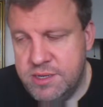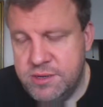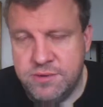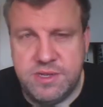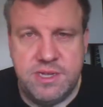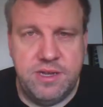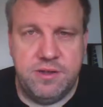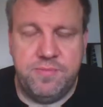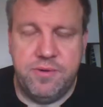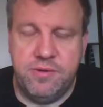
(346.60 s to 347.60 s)
You don't see
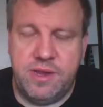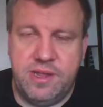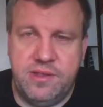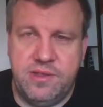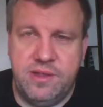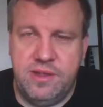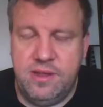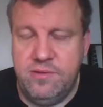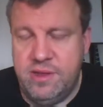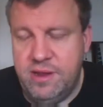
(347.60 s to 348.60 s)
all the protests
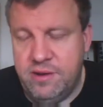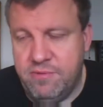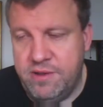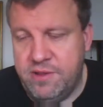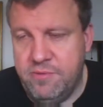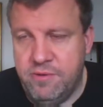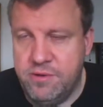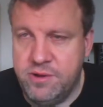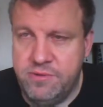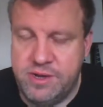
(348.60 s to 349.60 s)
you see in the rest of the
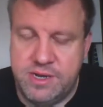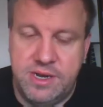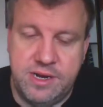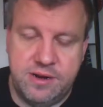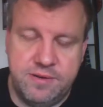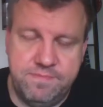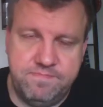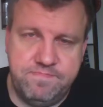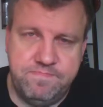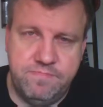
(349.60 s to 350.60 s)
world going on here
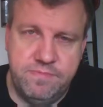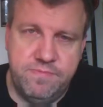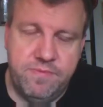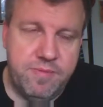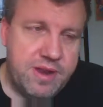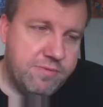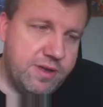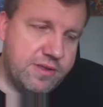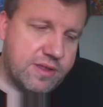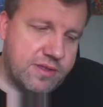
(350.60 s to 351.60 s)
for many
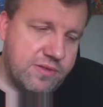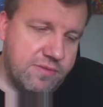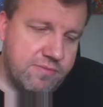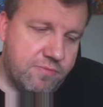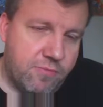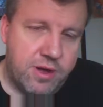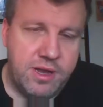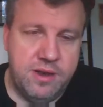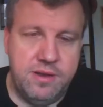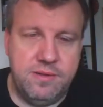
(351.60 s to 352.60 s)
reasons.
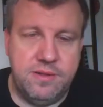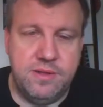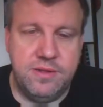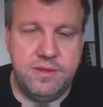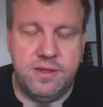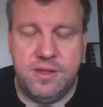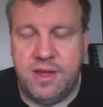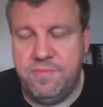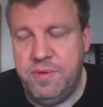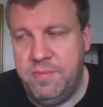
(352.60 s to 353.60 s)
One, a
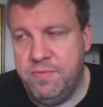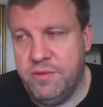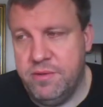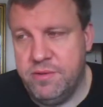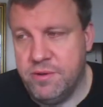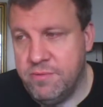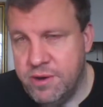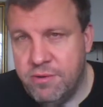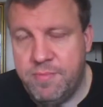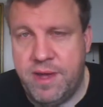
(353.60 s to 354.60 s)
lot of people don't
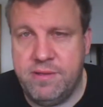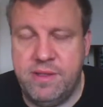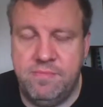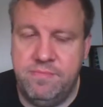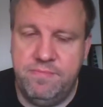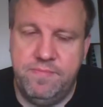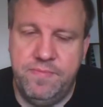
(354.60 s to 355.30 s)
know about them.